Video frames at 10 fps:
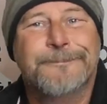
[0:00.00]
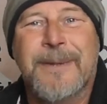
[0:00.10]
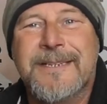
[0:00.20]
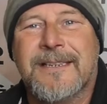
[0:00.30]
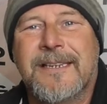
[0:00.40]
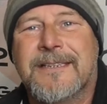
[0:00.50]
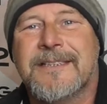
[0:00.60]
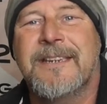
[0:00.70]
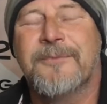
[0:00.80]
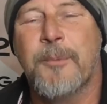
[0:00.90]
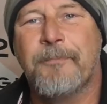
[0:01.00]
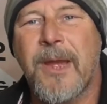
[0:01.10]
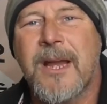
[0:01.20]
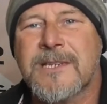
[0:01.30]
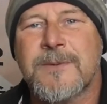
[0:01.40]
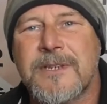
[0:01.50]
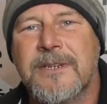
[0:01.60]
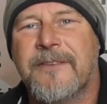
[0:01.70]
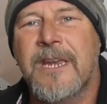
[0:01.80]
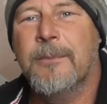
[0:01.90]
basically to see if parts were
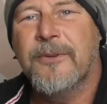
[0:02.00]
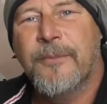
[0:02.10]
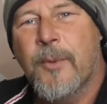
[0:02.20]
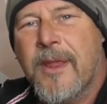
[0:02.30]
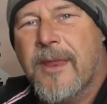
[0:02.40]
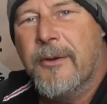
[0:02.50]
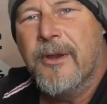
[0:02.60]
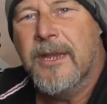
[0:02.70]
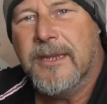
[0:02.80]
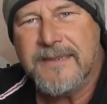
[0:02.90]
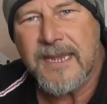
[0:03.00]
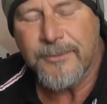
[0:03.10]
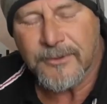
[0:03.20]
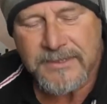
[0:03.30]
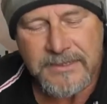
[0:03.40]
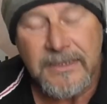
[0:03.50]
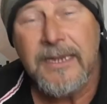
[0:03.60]
still available for one of their earlier tables.